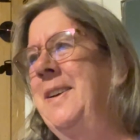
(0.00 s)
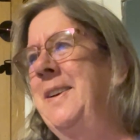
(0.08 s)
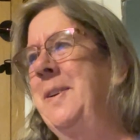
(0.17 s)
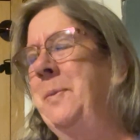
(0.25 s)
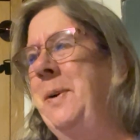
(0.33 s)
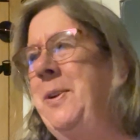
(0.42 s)

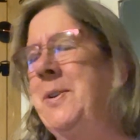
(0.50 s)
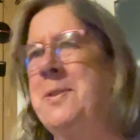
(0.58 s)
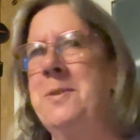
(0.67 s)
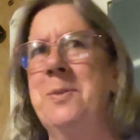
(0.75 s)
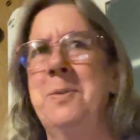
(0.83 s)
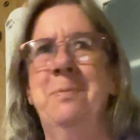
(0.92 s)
And we just
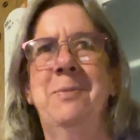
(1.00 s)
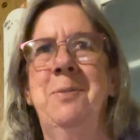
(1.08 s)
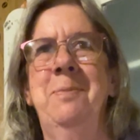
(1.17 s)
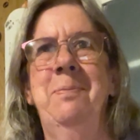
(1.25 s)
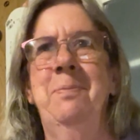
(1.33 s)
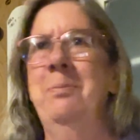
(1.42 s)

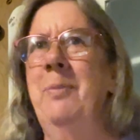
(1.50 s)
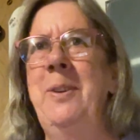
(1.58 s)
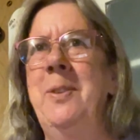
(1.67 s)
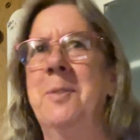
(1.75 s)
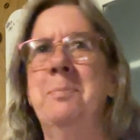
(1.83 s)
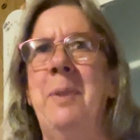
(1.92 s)

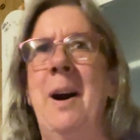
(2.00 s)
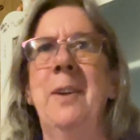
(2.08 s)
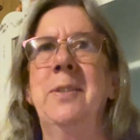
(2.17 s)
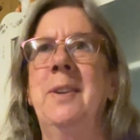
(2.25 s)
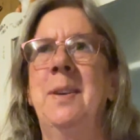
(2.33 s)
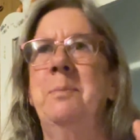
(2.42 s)
box
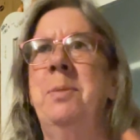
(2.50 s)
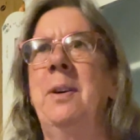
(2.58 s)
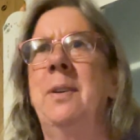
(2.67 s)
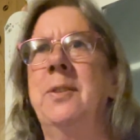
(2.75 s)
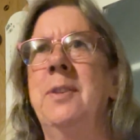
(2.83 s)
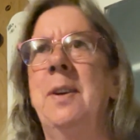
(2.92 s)
it up and put it on
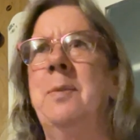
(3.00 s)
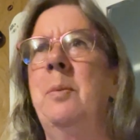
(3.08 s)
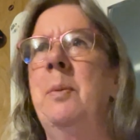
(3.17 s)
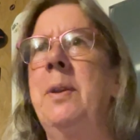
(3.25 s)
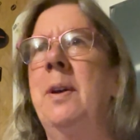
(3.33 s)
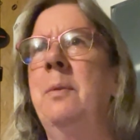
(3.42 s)
a shelf and
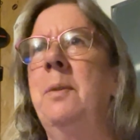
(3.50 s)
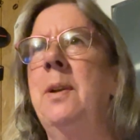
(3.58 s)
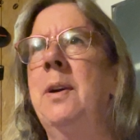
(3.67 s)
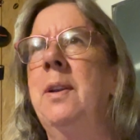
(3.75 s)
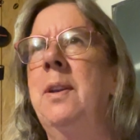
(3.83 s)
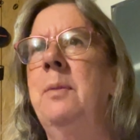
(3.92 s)
we're done with
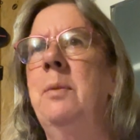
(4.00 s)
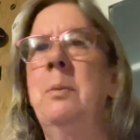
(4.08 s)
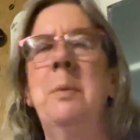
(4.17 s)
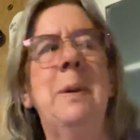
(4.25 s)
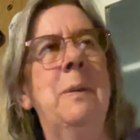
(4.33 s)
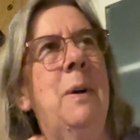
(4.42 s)
it. And then when
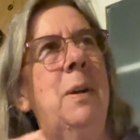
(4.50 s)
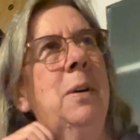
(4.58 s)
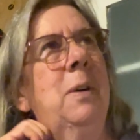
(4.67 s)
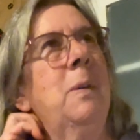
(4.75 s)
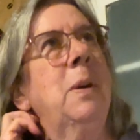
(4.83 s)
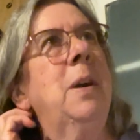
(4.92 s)
we want to
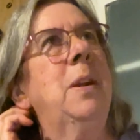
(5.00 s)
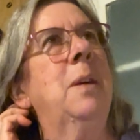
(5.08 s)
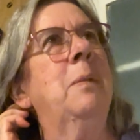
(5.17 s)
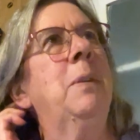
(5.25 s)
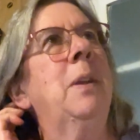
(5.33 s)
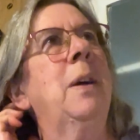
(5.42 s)
go get it,
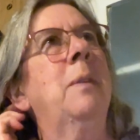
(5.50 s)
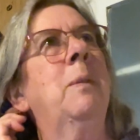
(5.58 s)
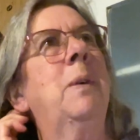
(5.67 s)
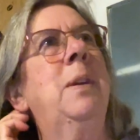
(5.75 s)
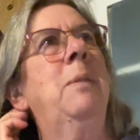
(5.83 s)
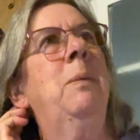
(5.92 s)
we're like,
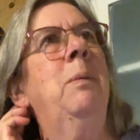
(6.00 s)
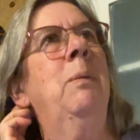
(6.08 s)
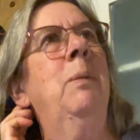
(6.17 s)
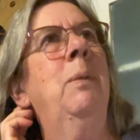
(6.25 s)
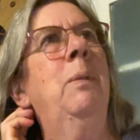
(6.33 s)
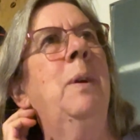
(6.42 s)

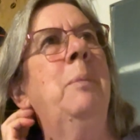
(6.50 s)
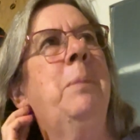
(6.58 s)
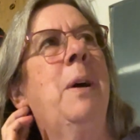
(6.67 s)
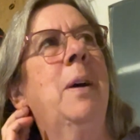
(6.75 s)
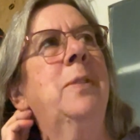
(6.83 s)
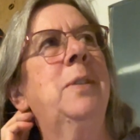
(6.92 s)
what
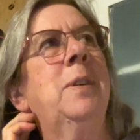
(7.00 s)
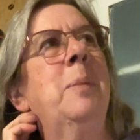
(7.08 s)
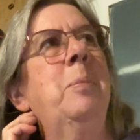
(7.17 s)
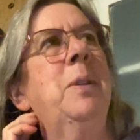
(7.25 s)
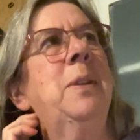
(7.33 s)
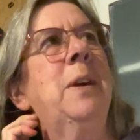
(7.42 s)
box did I
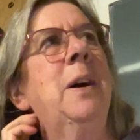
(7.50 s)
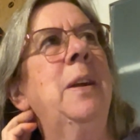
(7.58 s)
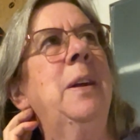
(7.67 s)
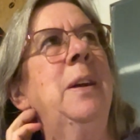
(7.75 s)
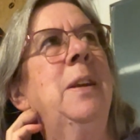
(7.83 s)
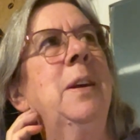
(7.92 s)
put that
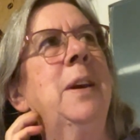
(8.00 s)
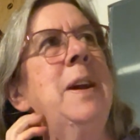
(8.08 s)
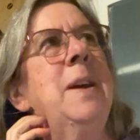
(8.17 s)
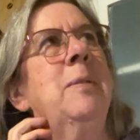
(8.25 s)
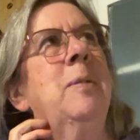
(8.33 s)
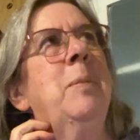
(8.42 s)
in? I
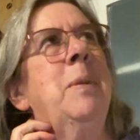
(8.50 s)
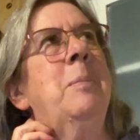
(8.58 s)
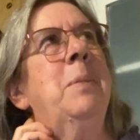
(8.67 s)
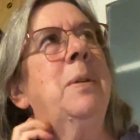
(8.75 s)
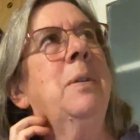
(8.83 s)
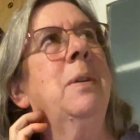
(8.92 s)
can't
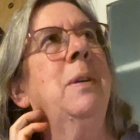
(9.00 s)
remember.